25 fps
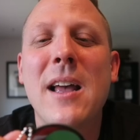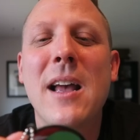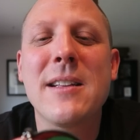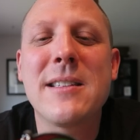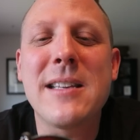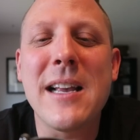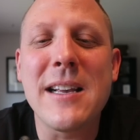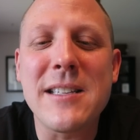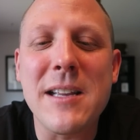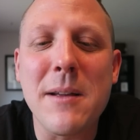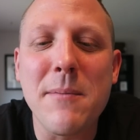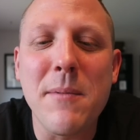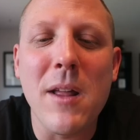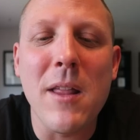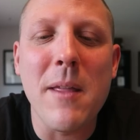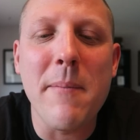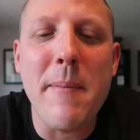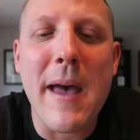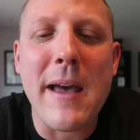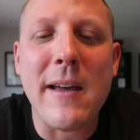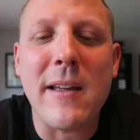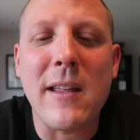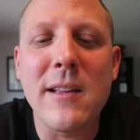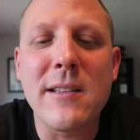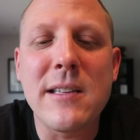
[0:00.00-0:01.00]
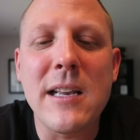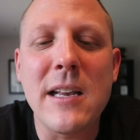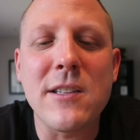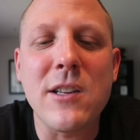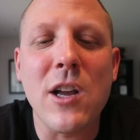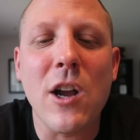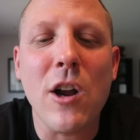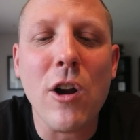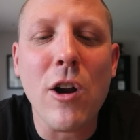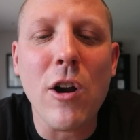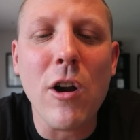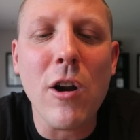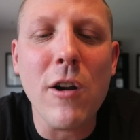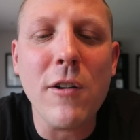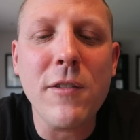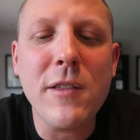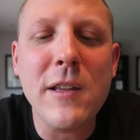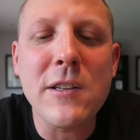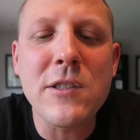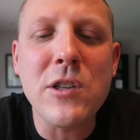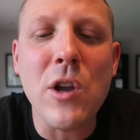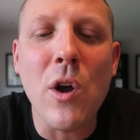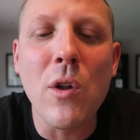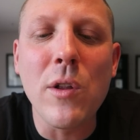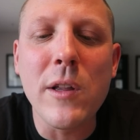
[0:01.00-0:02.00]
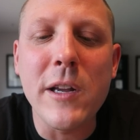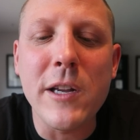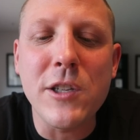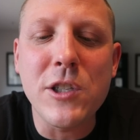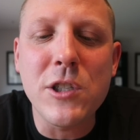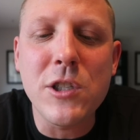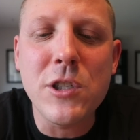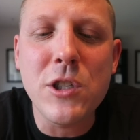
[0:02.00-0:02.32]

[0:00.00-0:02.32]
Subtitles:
It says on the back, it says, Earth is only